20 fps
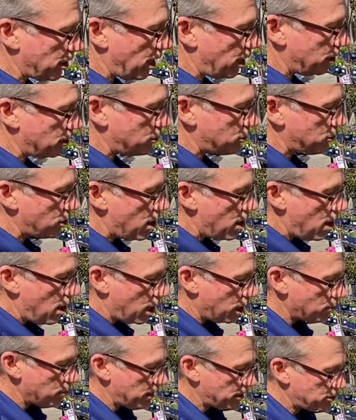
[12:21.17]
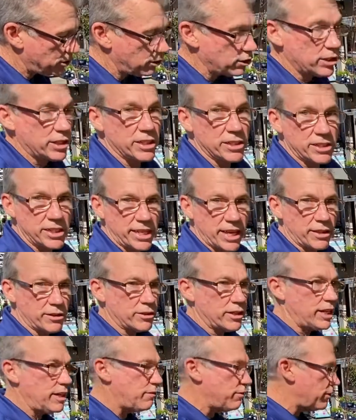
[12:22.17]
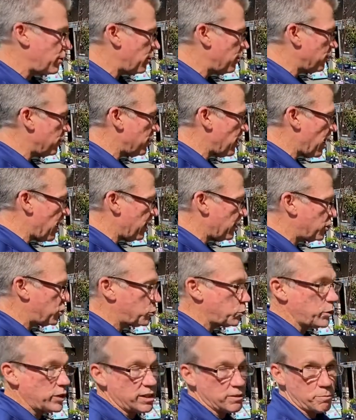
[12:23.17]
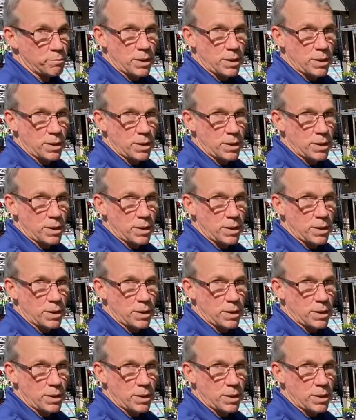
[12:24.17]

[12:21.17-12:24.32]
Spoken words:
colors, are meant to look good together, even though they're not a suite of